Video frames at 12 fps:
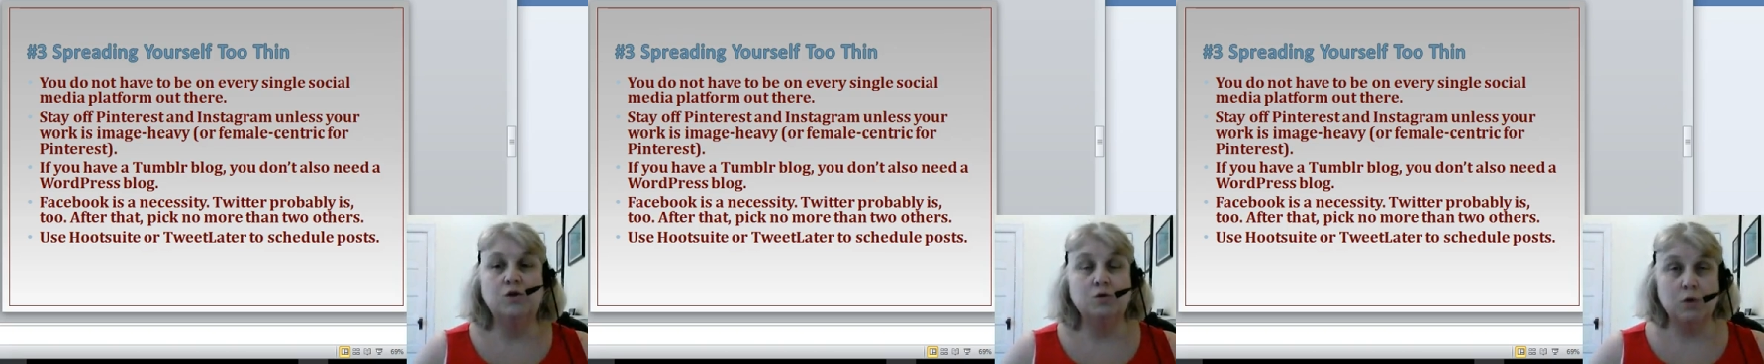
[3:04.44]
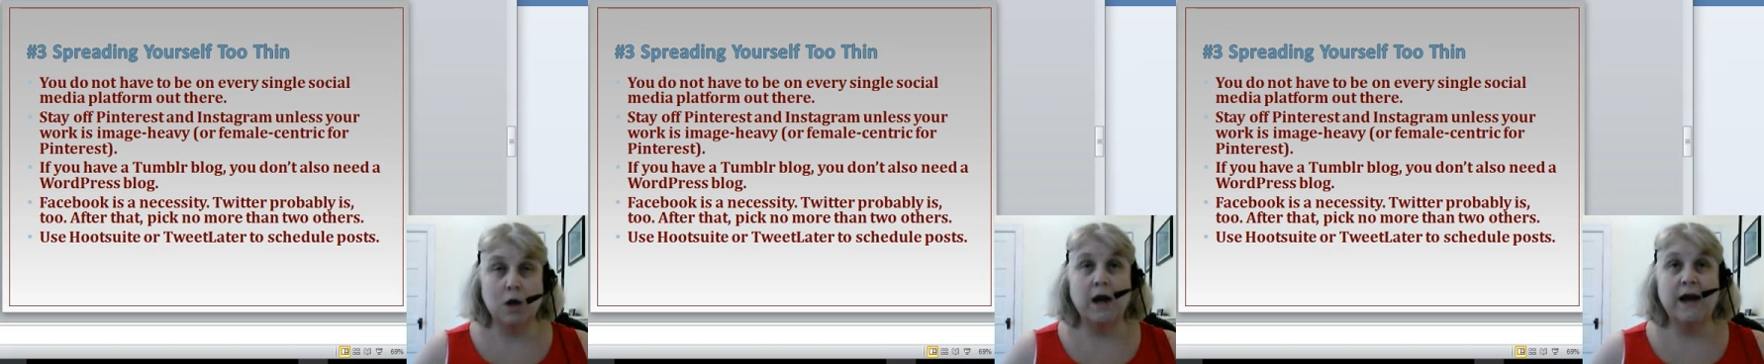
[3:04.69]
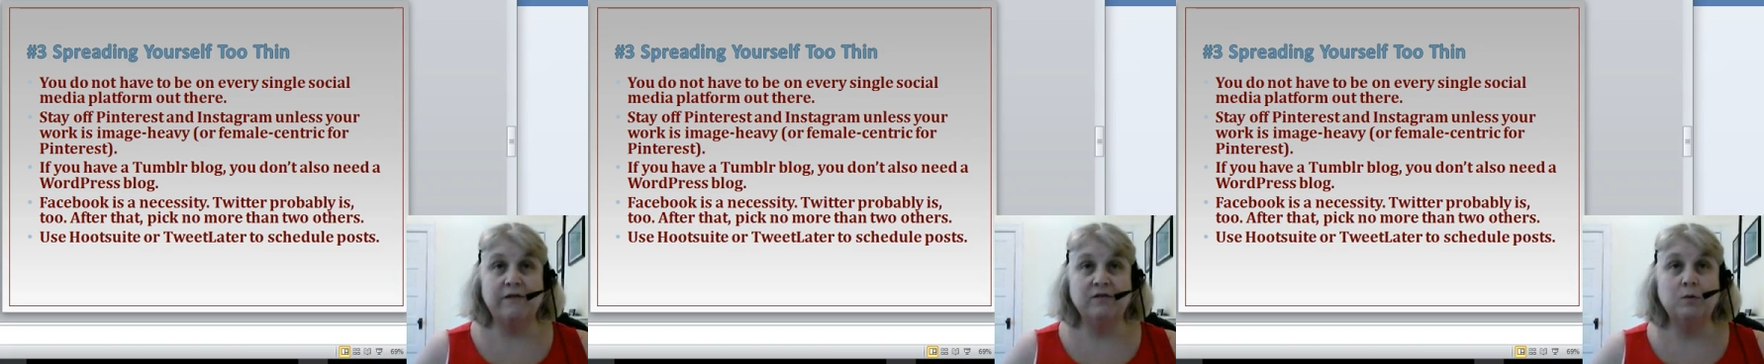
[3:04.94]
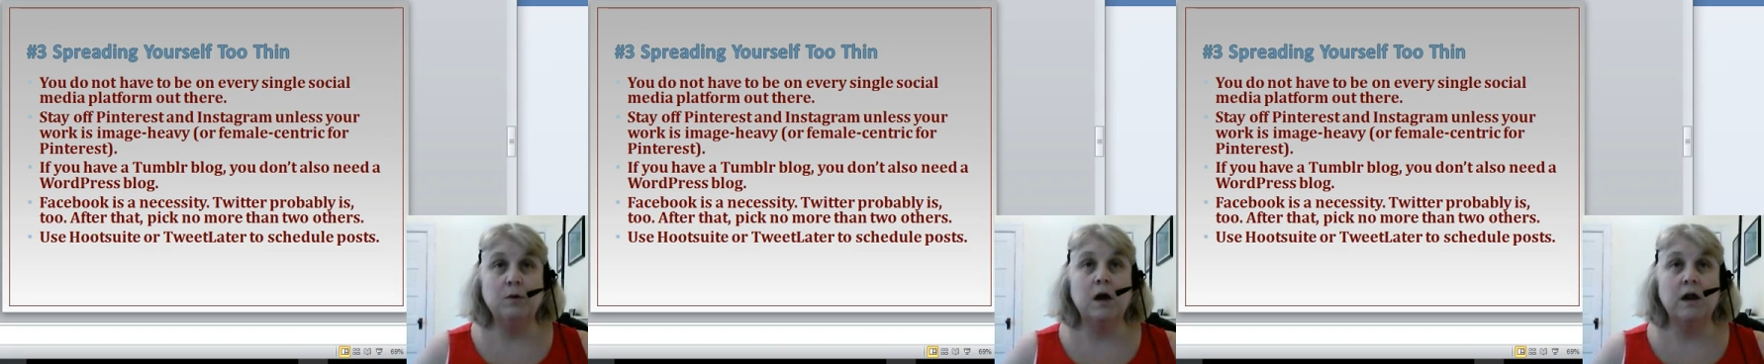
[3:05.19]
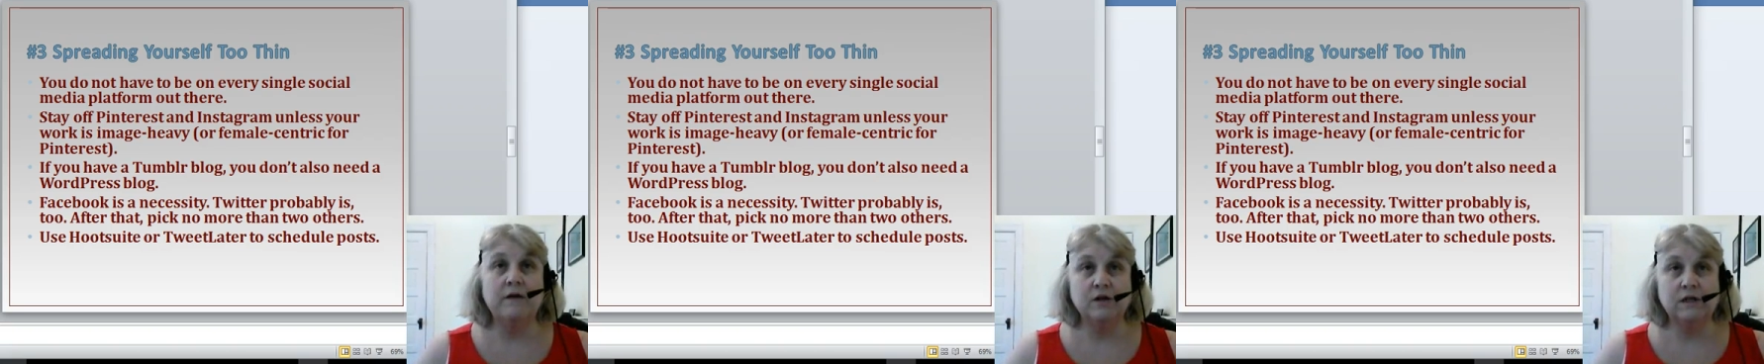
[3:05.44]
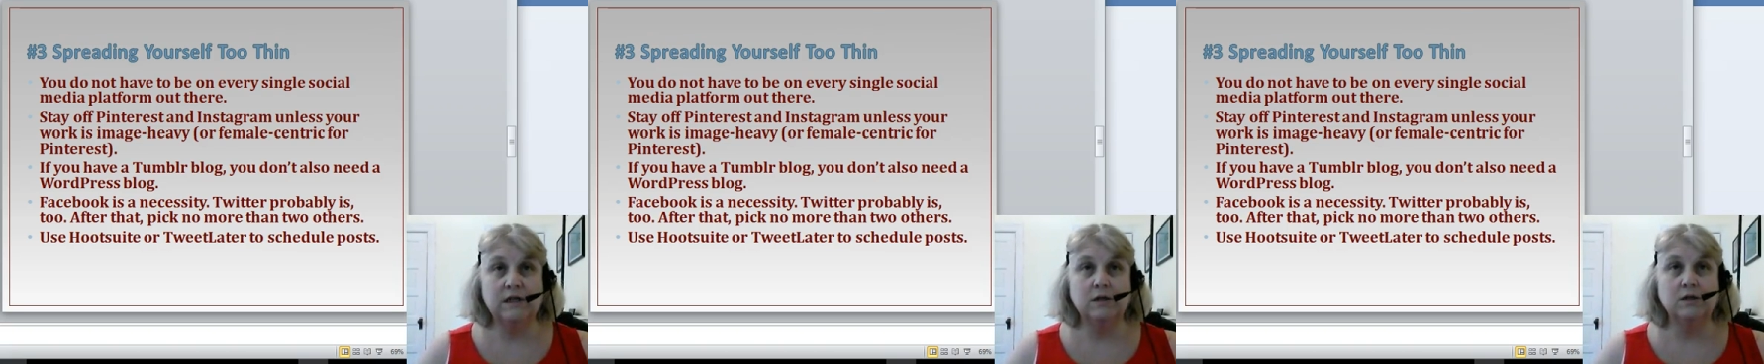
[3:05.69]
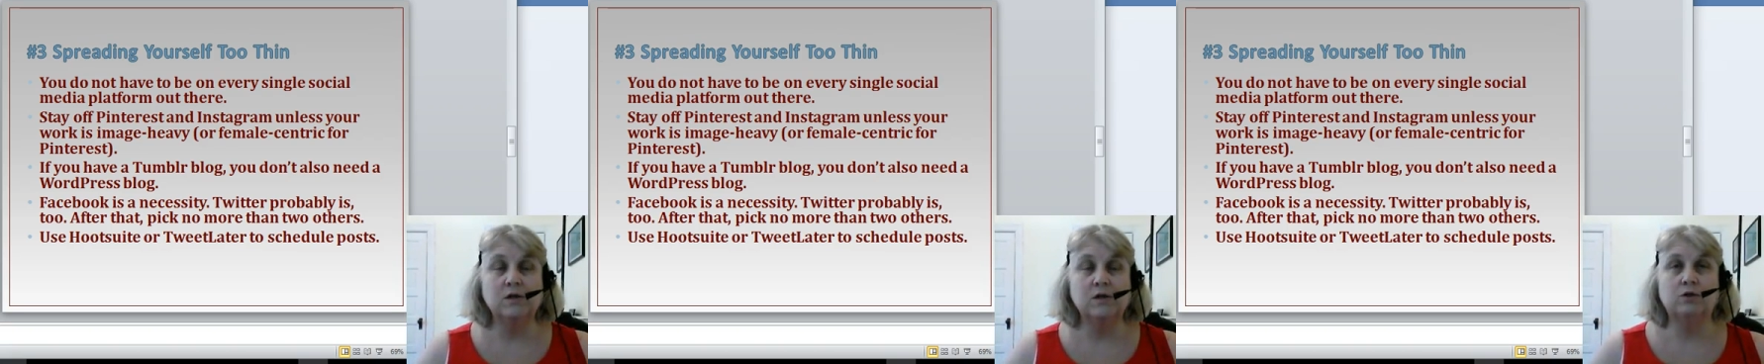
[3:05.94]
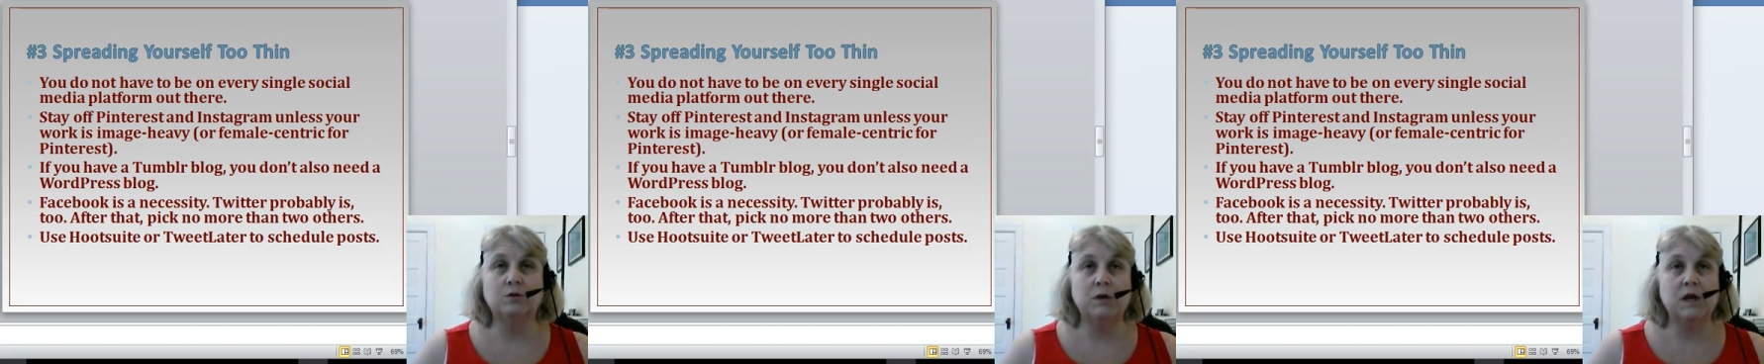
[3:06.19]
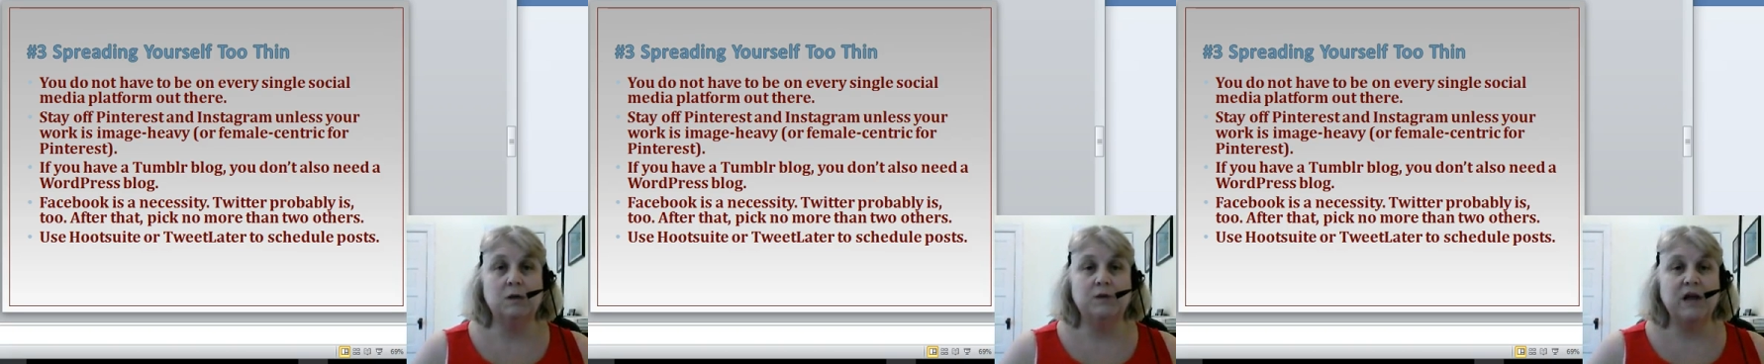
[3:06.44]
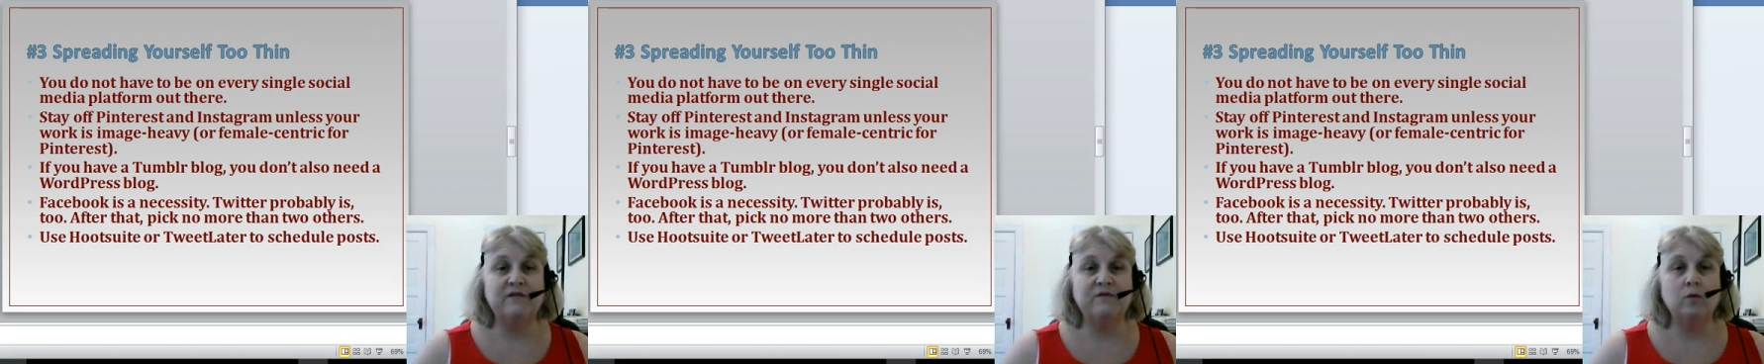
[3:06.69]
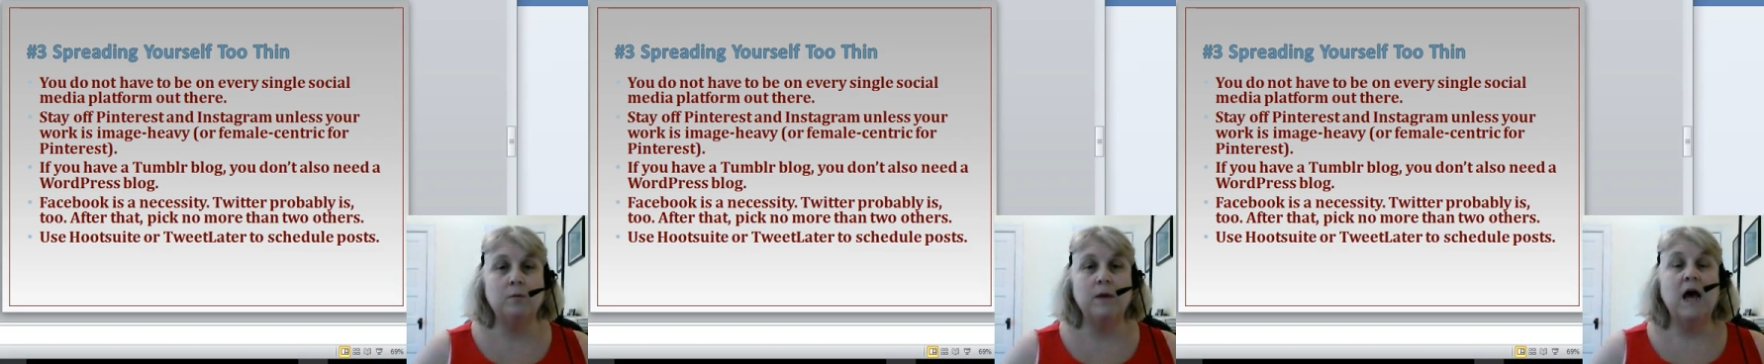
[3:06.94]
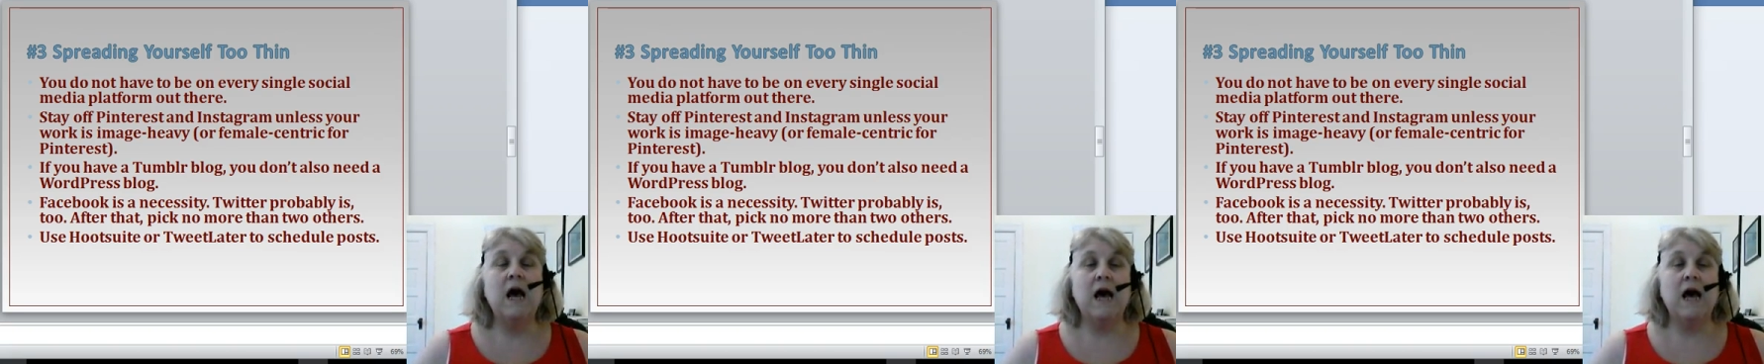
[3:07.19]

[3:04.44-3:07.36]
do not have to be on every single social media platform,